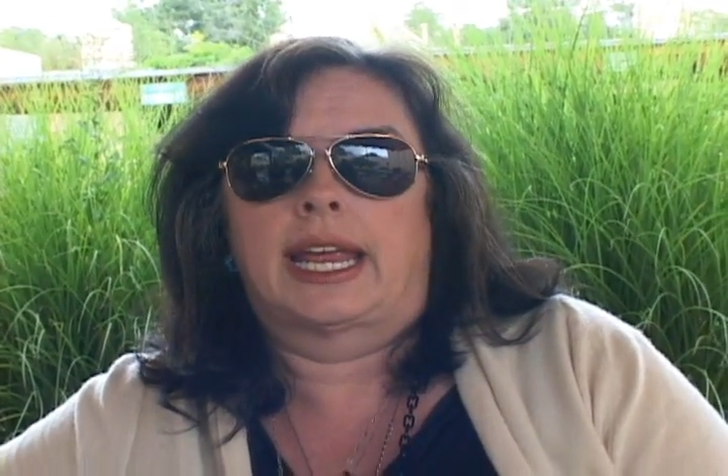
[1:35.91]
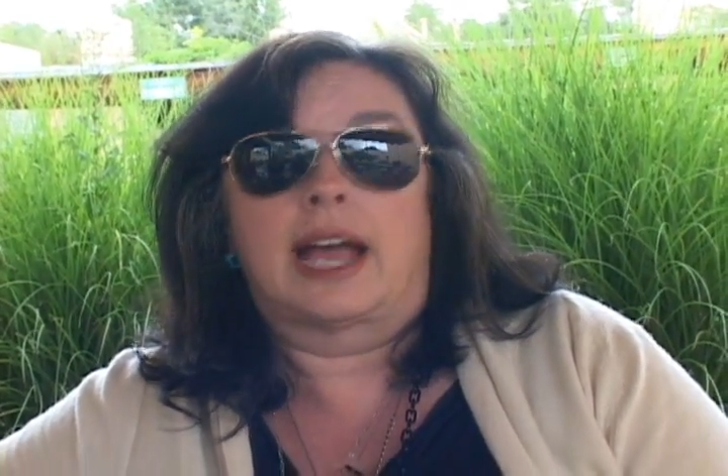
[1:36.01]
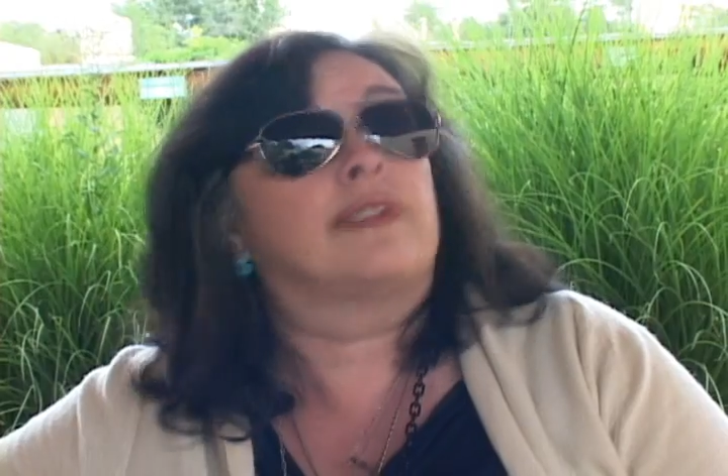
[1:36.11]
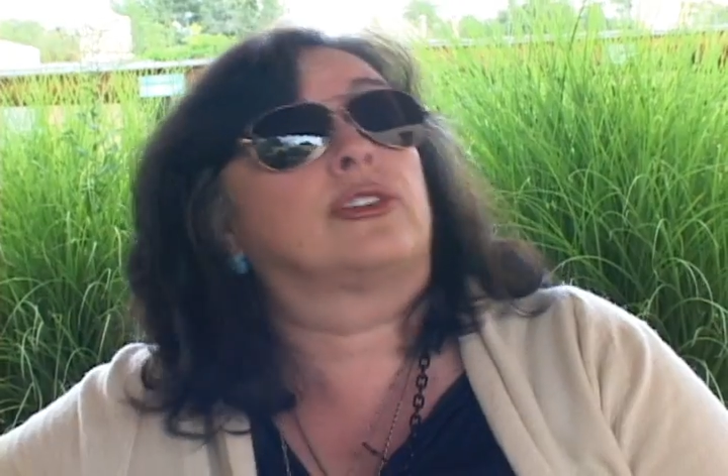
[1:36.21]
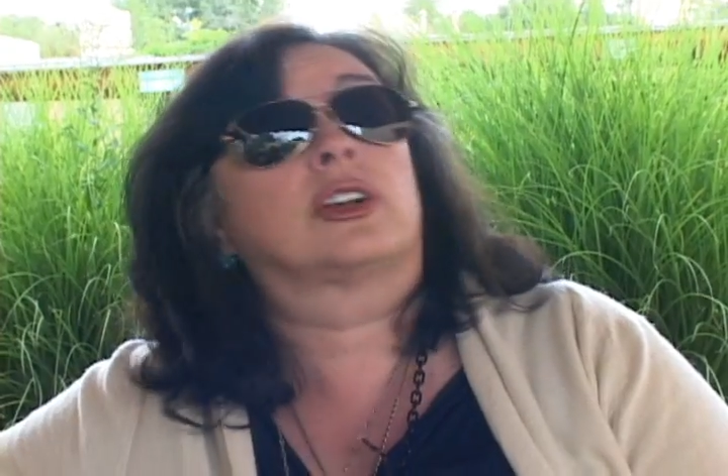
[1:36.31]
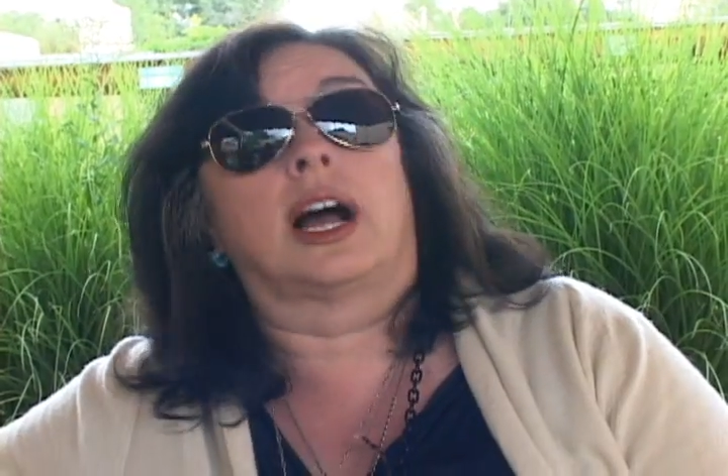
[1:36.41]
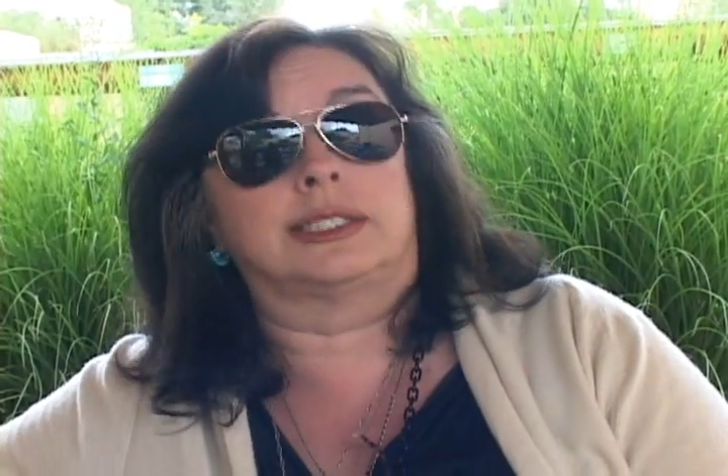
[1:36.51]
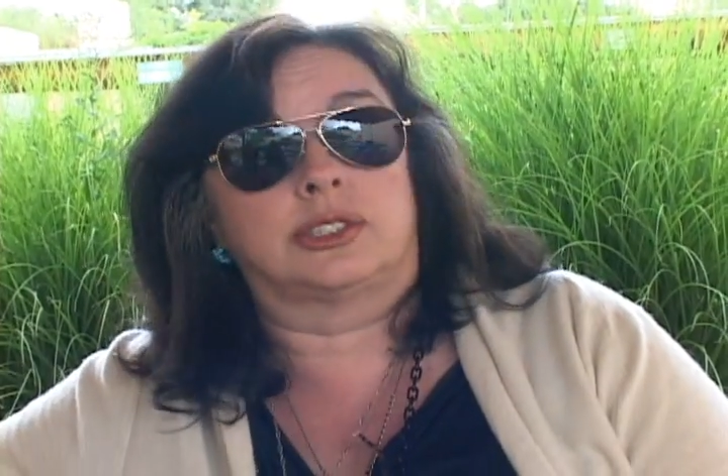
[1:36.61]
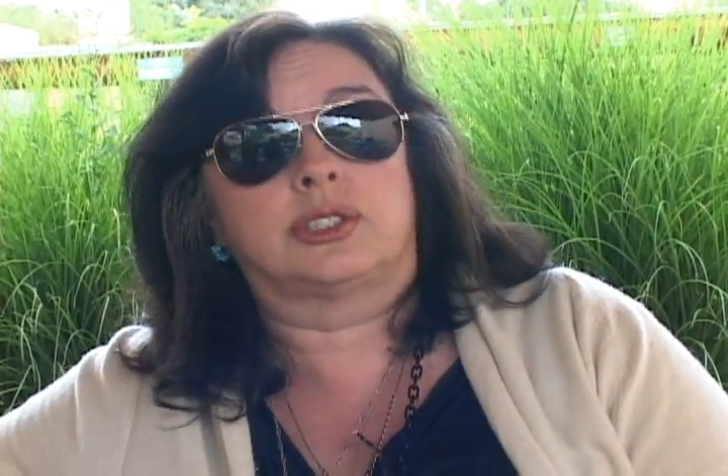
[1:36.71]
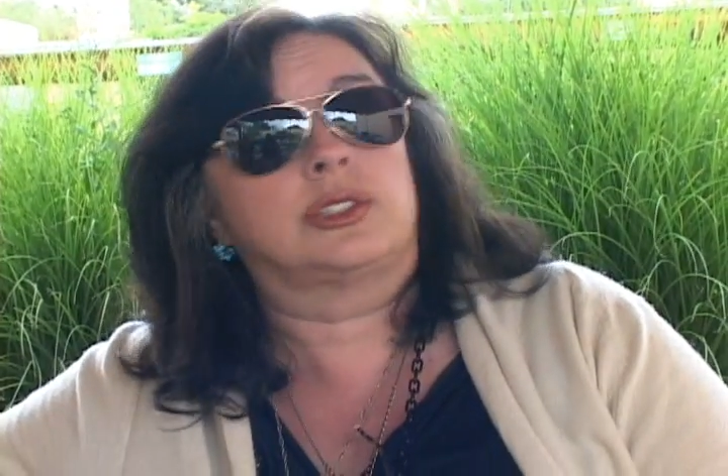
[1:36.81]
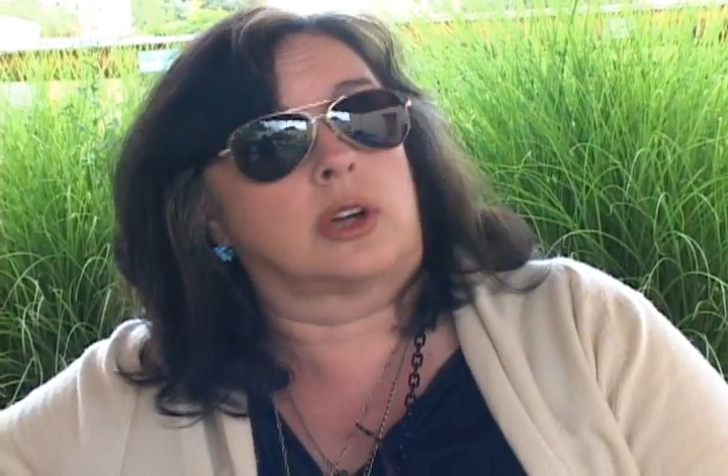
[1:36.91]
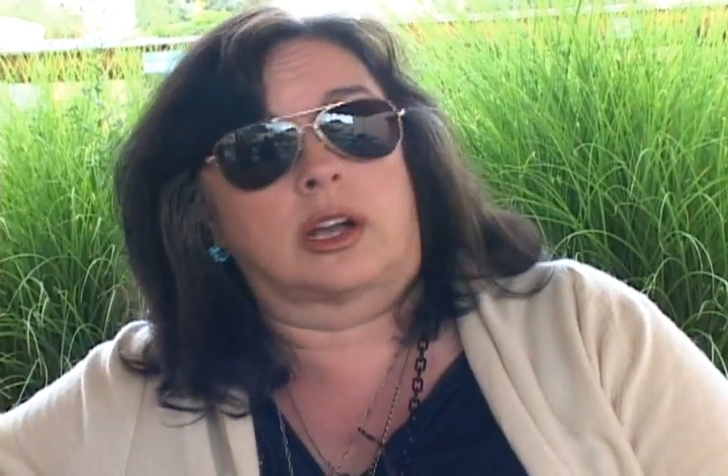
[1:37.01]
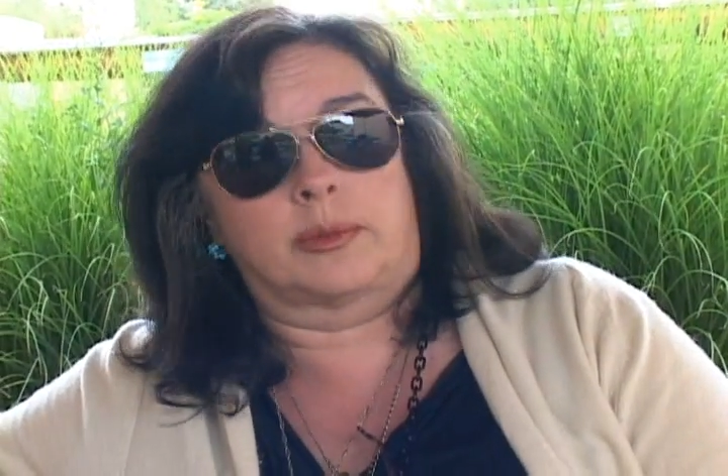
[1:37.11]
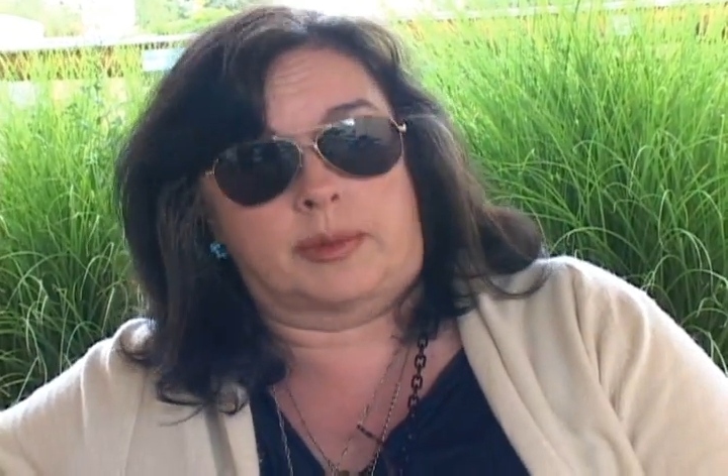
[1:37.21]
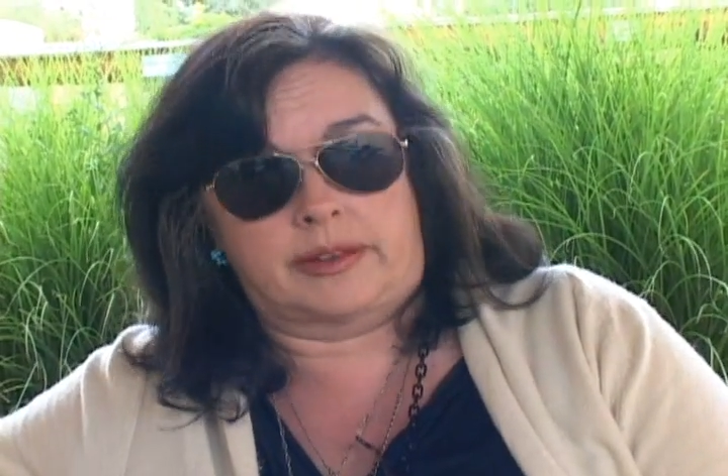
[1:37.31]
have forgotten to
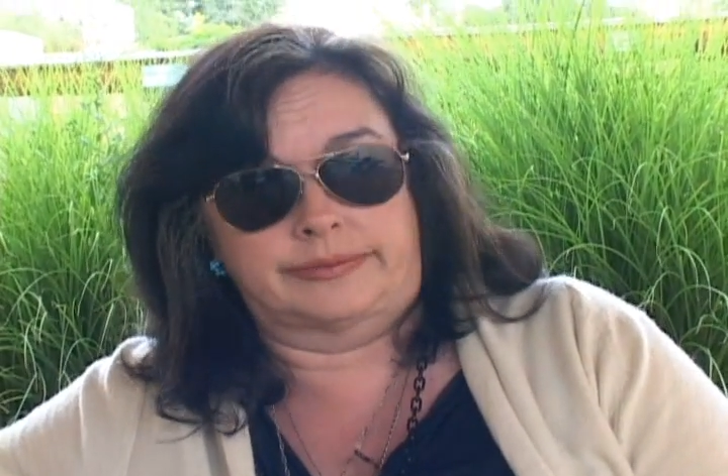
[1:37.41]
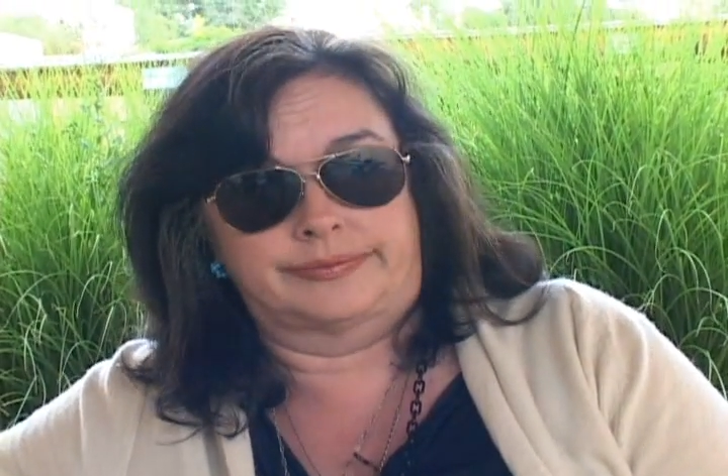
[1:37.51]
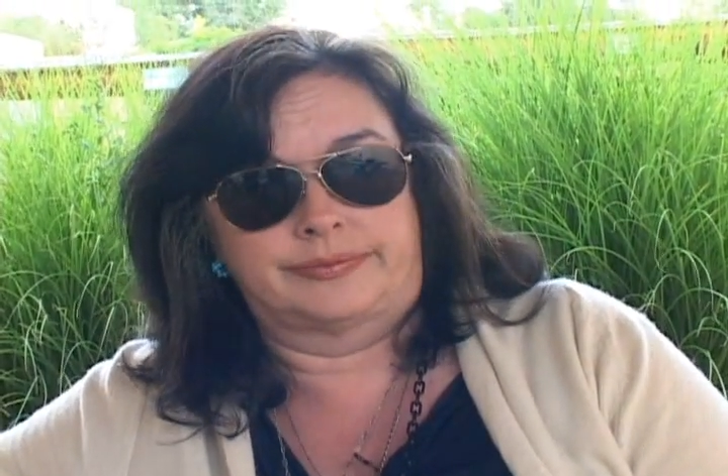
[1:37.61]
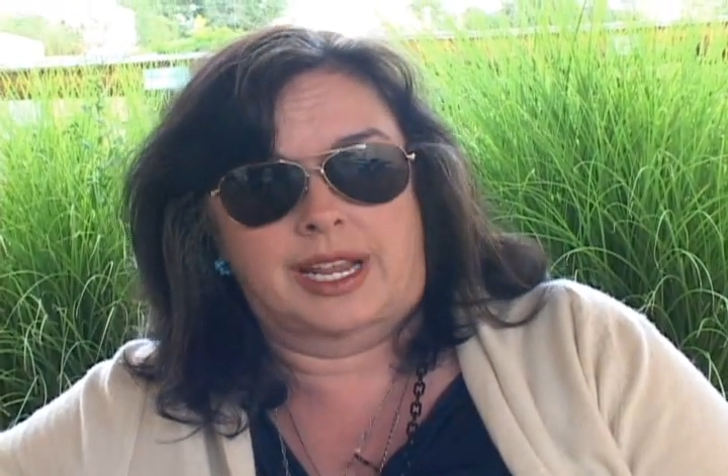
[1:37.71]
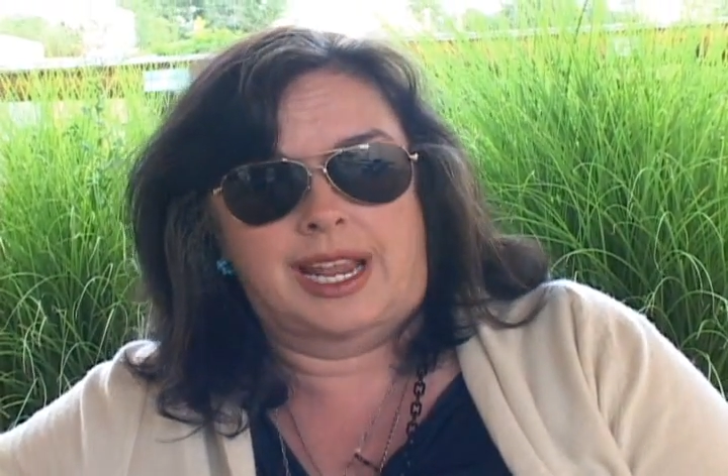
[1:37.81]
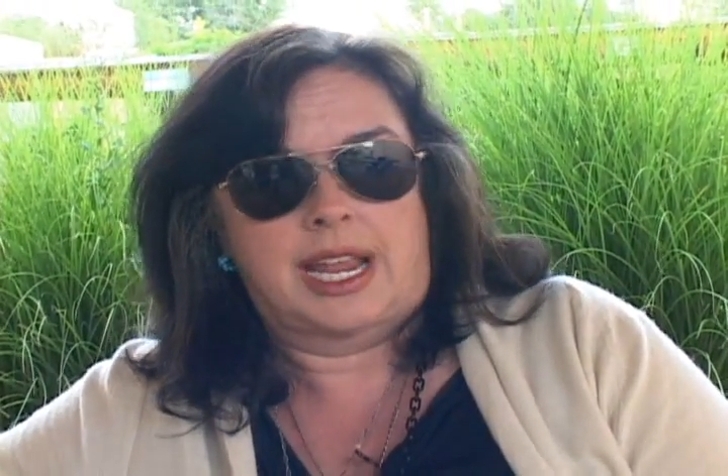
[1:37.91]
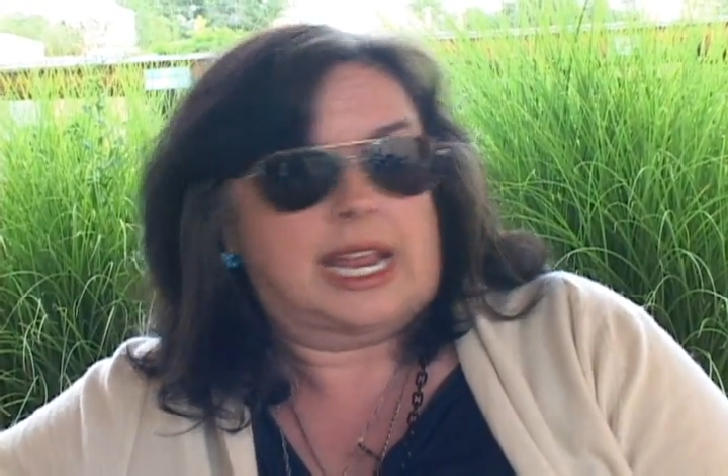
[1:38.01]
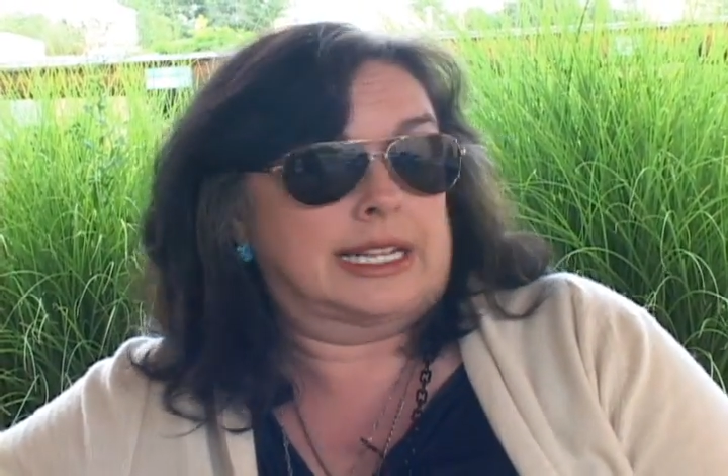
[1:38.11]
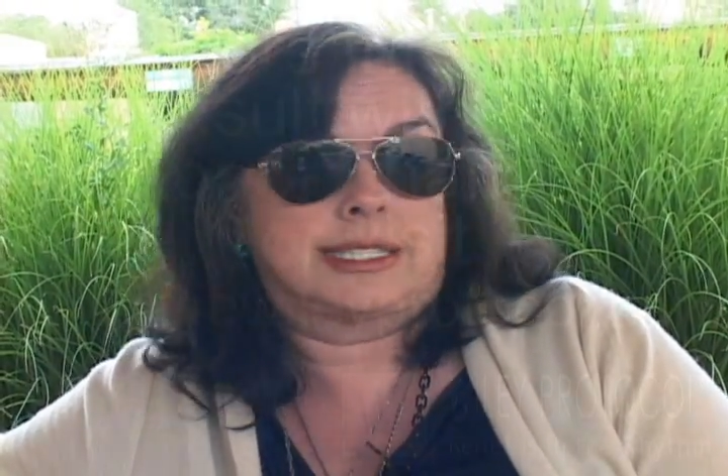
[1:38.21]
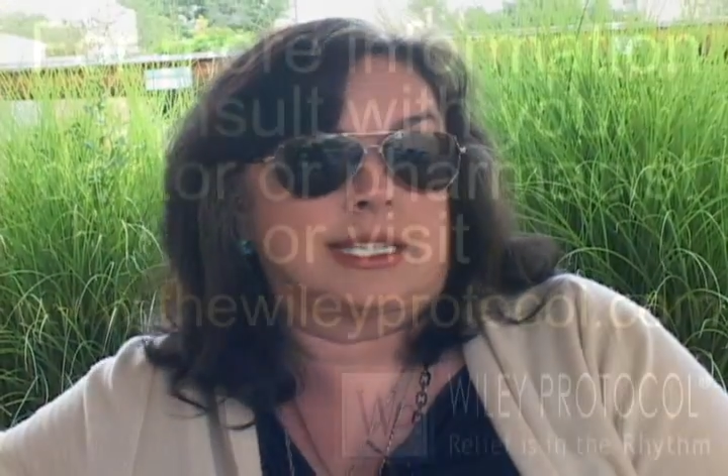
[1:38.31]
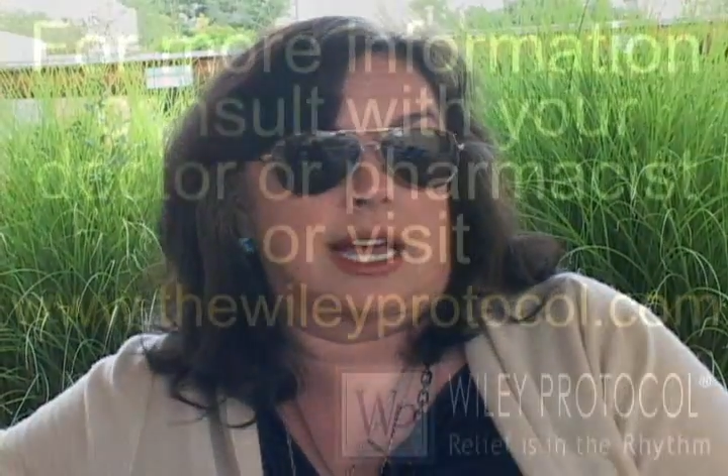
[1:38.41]
talk about. It's